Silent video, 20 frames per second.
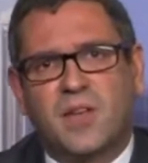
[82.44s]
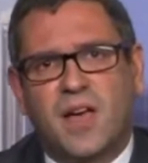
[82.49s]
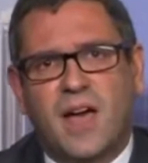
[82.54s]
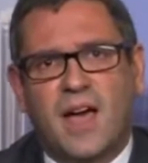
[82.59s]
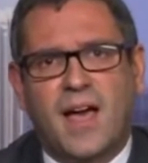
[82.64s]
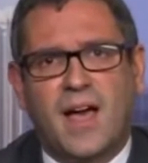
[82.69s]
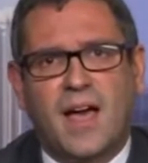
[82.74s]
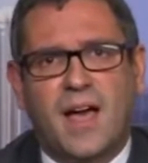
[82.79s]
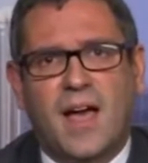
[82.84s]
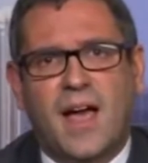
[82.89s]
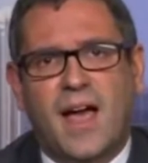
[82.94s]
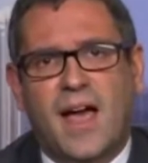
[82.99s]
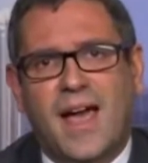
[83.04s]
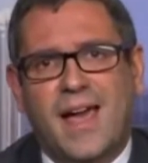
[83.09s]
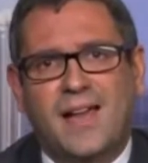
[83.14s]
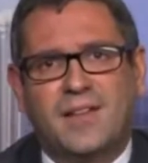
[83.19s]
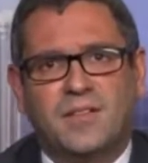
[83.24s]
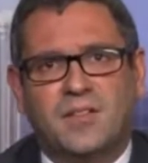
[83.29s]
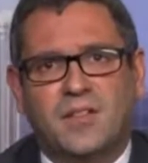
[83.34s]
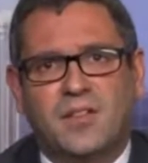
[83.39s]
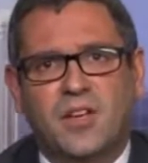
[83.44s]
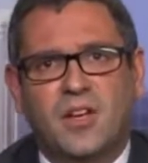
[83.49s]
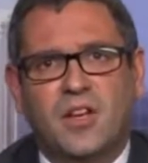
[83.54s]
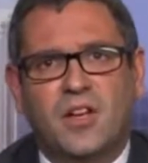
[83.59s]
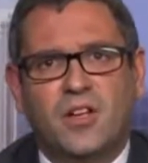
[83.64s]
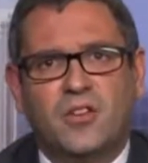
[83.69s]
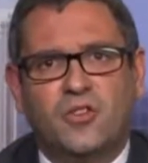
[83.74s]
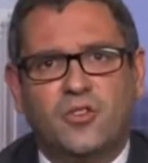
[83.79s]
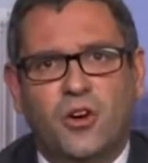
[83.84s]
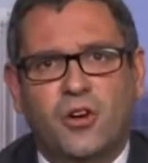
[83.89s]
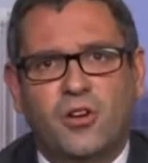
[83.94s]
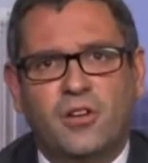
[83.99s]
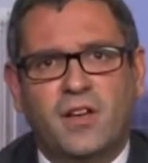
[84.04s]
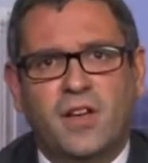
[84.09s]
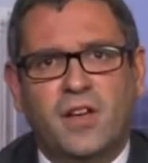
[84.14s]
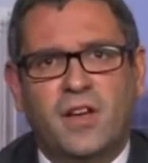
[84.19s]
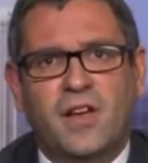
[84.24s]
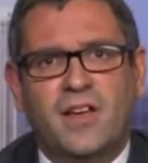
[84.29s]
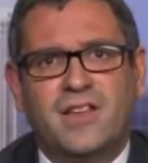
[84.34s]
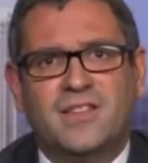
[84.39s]
uh, and
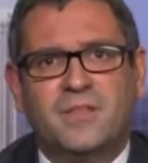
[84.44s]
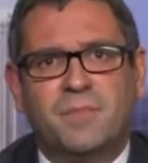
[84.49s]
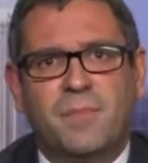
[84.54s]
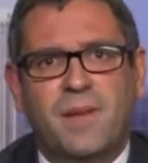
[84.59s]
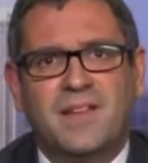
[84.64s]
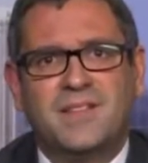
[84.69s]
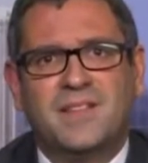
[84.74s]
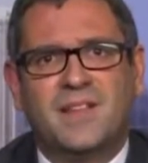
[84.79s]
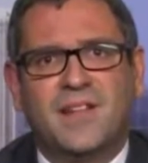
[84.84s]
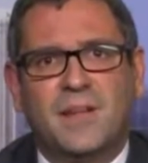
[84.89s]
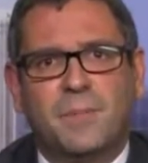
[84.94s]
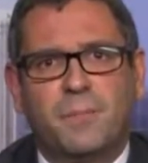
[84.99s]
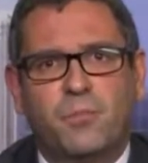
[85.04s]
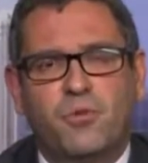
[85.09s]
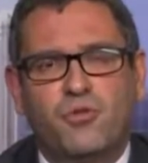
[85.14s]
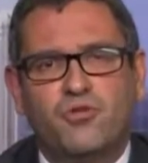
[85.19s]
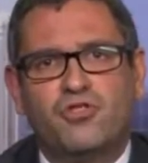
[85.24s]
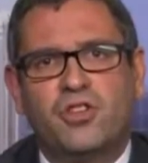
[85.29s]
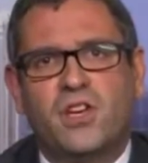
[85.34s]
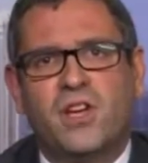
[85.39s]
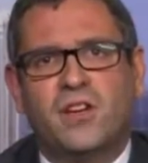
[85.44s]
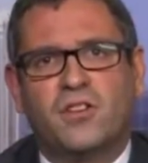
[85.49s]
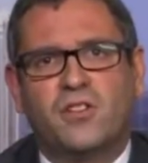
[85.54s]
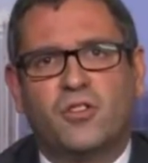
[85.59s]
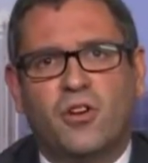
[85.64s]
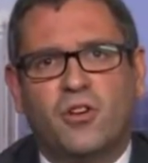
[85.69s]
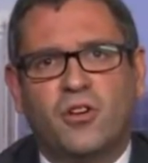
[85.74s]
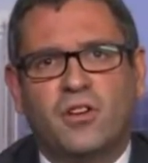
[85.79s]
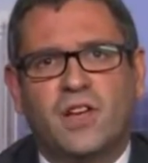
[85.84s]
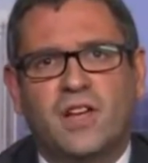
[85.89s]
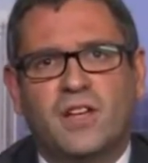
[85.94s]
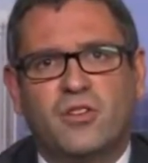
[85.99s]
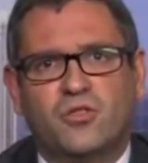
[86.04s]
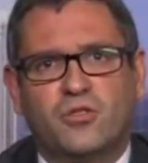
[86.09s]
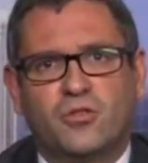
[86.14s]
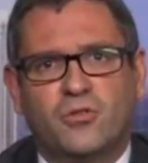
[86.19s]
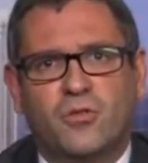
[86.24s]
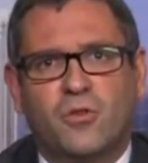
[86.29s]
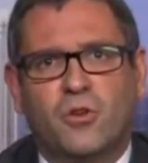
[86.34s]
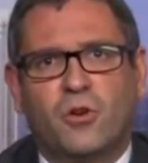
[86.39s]
Turkey is basically pushing Turkey
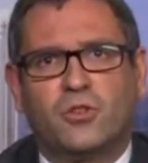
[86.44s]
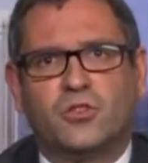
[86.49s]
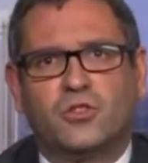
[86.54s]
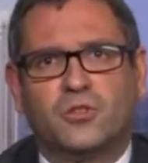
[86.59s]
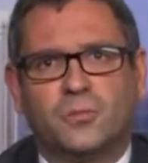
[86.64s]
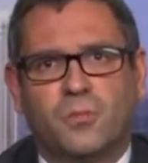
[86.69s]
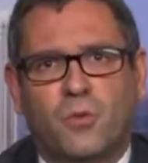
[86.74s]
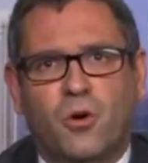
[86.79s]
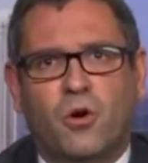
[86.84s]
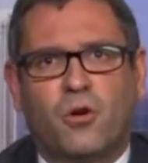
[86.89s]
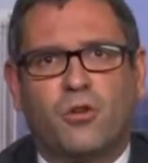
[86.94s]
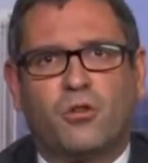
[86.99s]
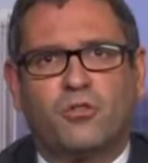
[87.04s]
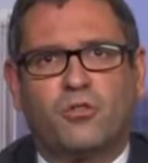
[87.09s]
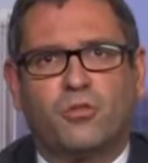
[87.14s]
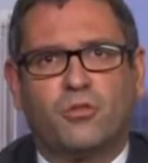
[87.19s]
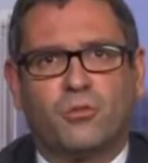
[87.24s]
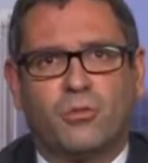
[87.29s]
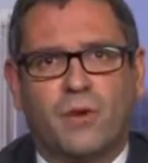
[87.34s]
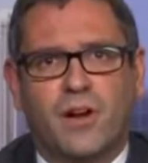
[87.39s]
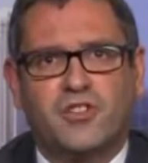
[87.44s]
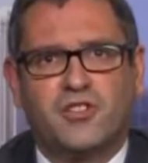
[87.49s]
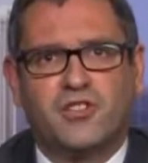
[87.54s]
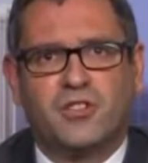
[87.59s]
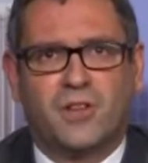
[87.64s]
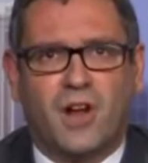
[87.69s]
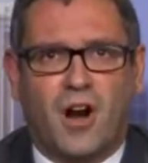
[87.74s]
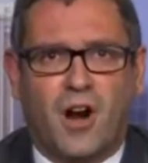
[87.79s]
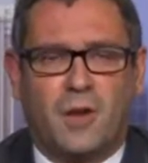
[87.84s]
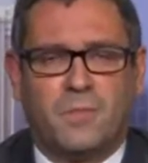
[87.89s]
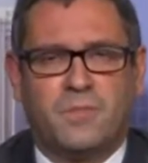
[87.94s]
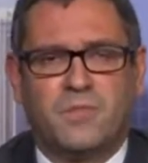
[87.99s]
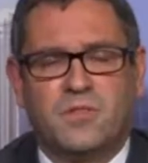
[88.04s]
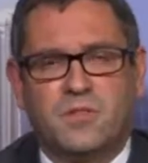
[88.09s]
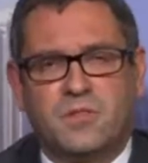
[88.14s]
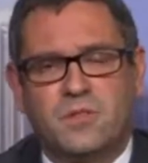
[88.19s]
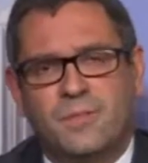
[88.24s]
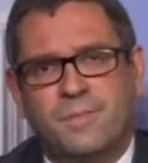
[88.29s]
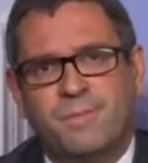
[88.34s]
towards more to Russian arms.